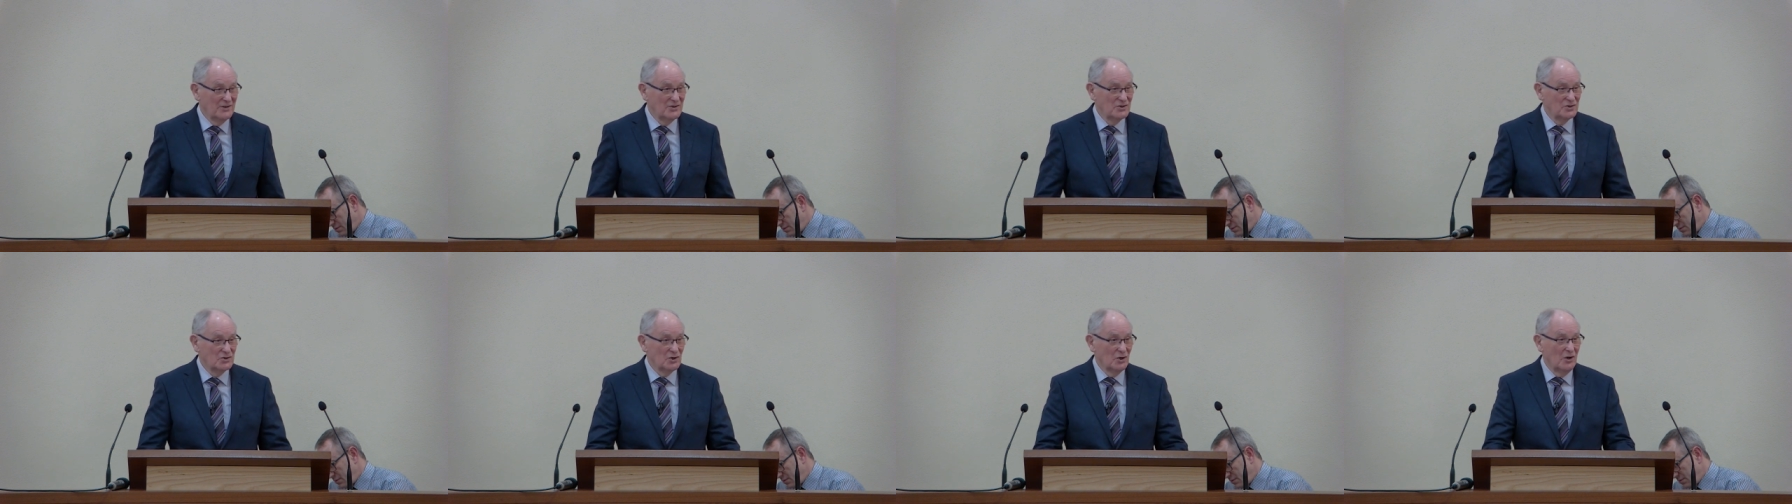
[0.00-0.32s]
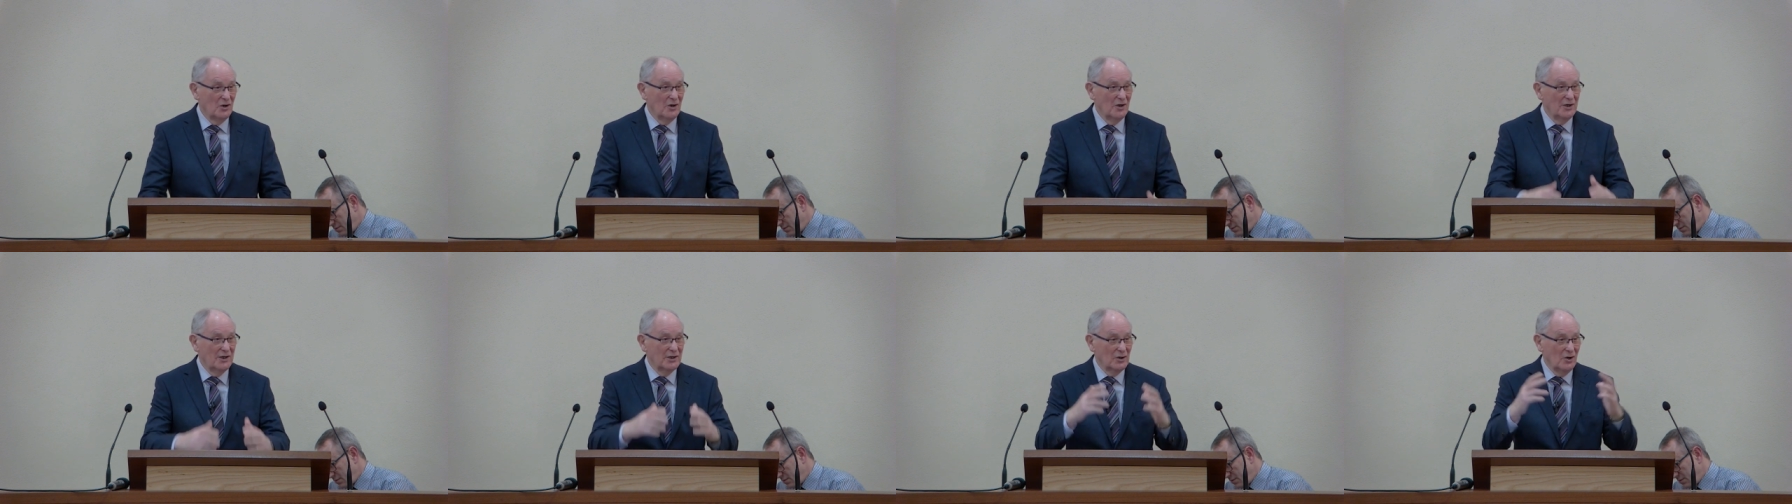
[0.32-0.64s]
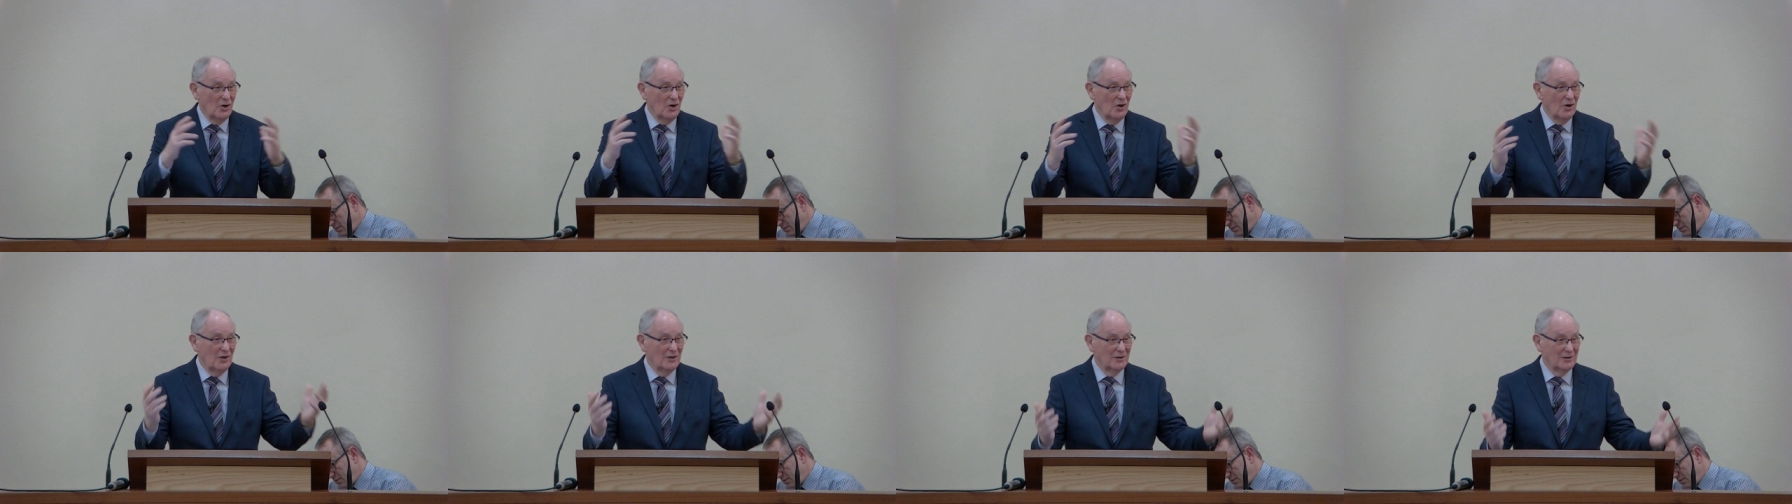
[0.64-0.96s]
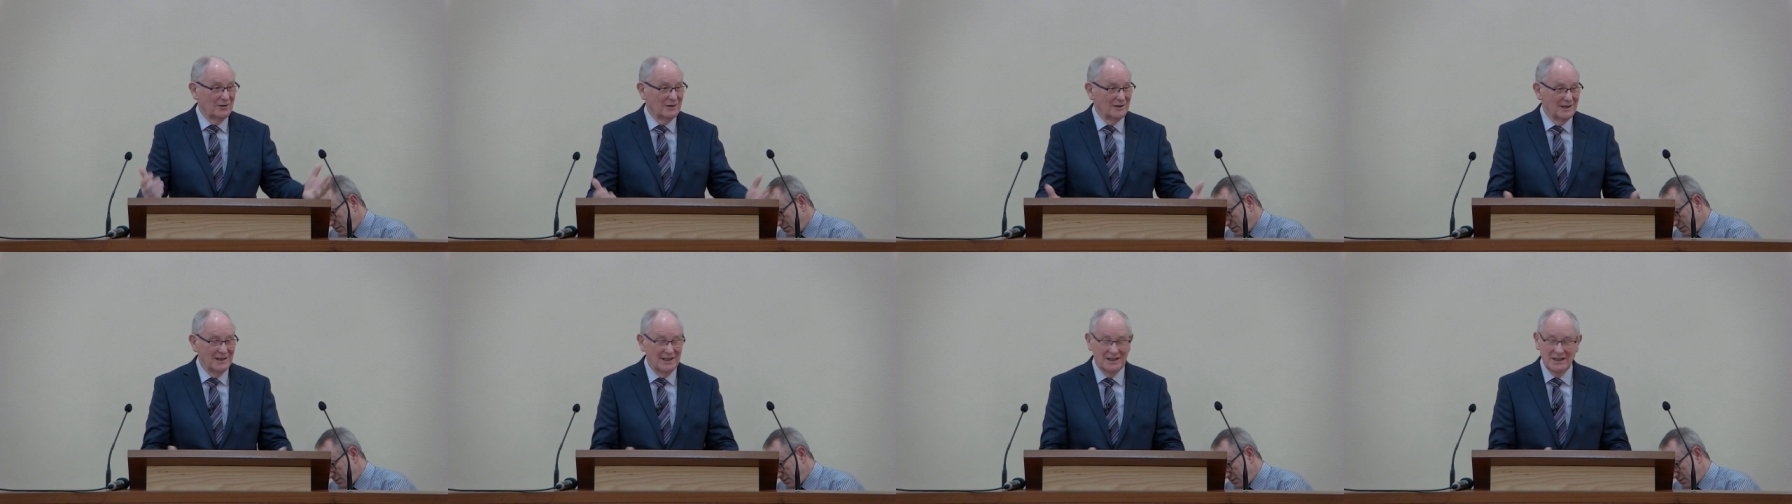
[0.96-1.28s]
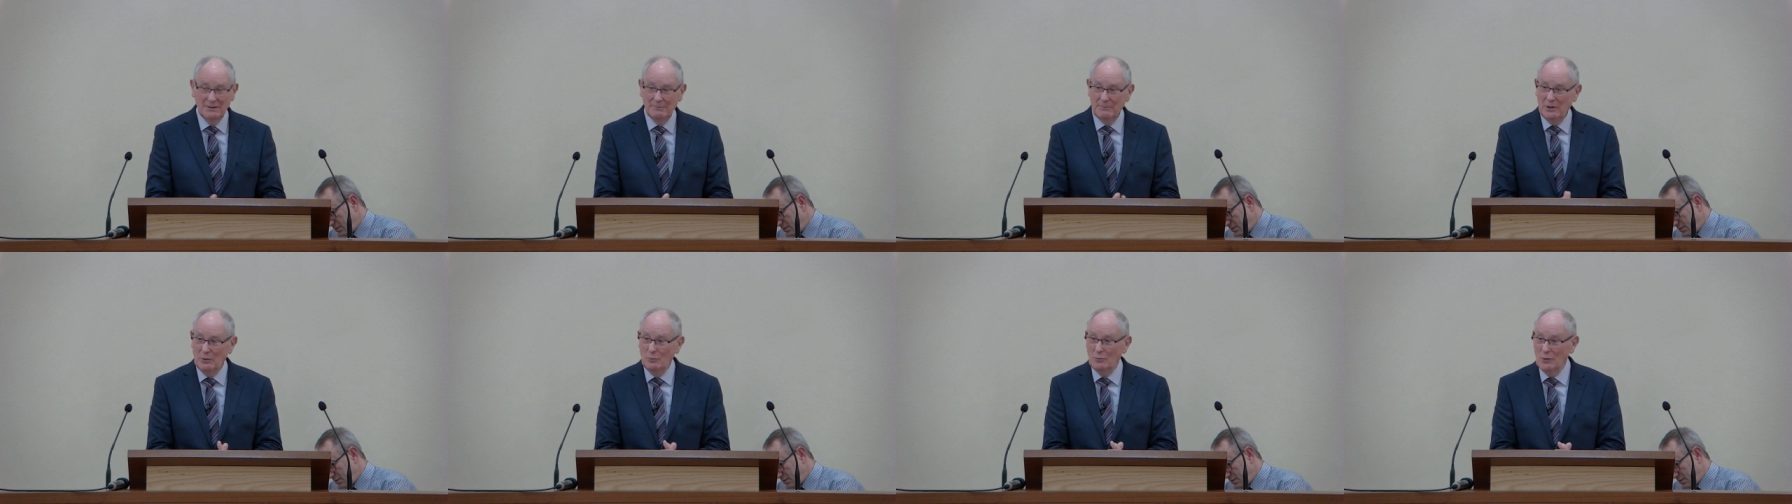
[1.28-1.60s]
enjoy it all.
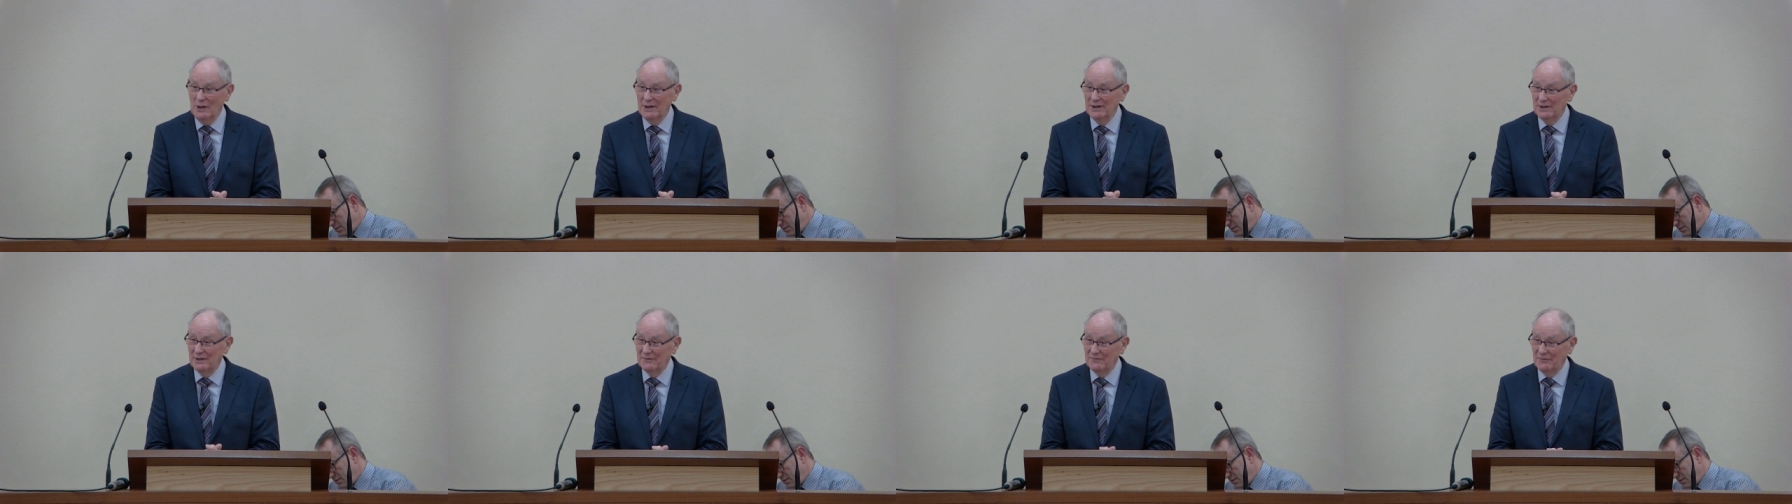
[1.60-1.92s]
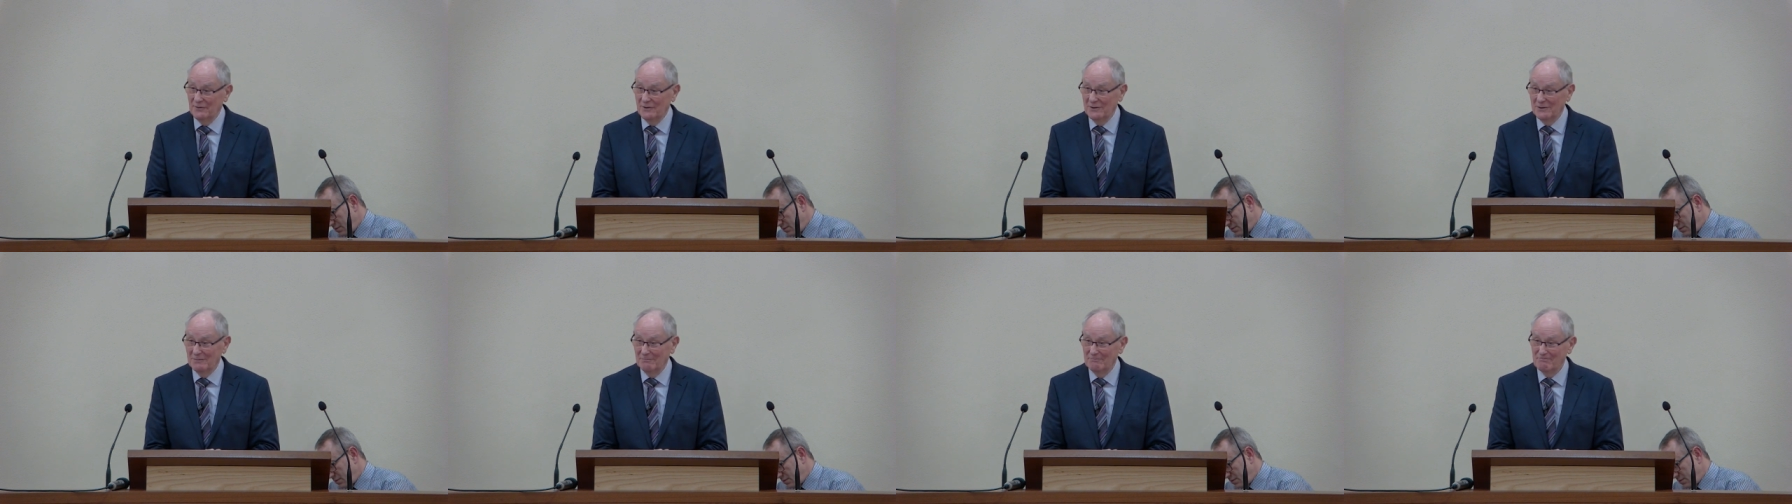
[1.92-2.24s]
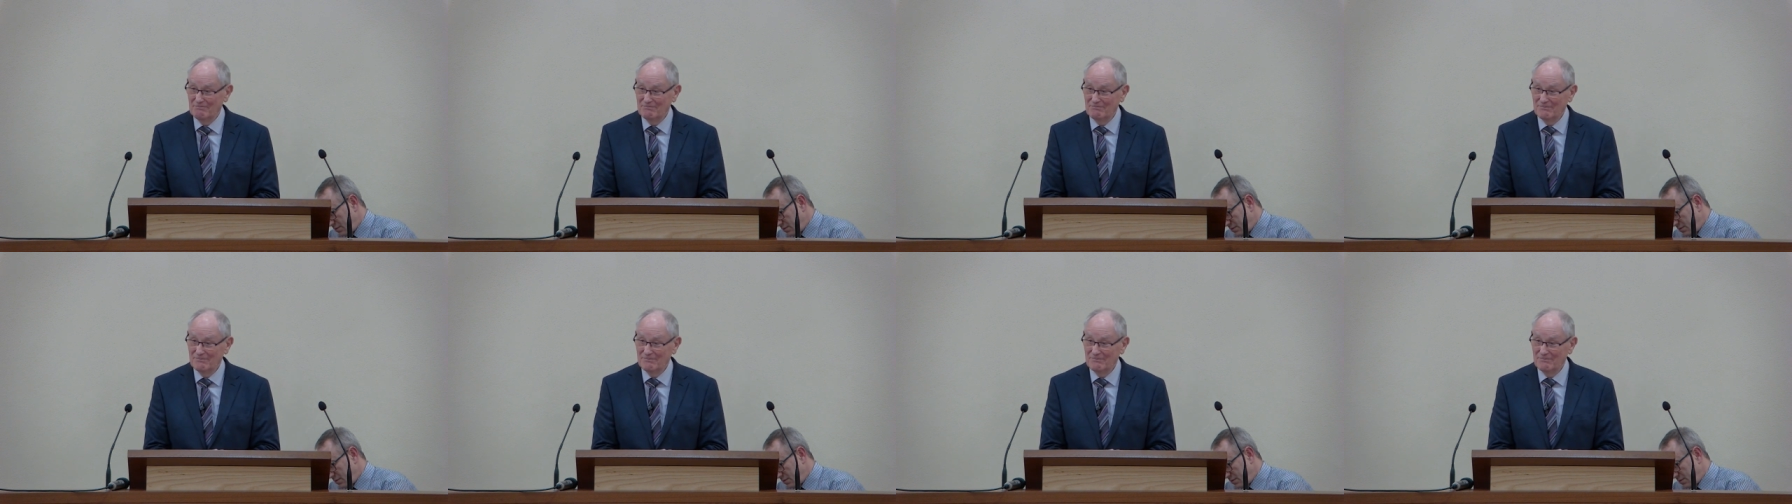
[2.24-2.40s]
It'll be wonderful.